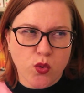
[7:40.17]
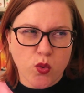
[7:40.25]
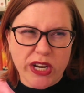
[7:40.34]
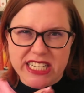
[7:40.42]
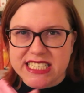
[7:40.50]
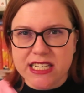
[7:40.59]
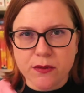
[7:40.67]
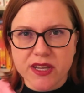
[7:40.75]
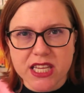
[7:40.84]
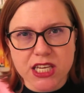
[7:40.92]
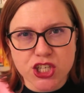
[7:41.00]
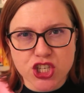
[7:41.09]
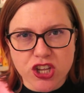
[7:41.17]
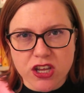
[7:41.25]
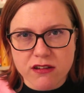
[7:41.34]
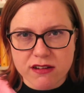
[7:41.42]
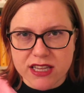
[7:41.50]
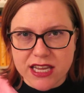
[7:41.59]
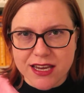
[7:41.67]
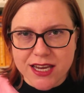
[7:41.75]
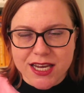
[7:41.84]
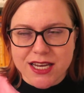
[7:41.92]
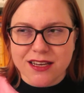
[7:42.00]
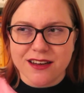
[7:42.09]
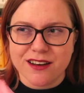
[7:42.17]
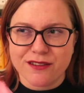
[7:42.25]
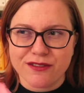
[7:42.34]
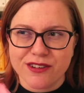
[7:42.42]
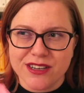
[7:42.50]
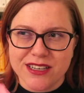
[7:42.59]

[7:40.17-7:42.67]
witty with each other and they kind of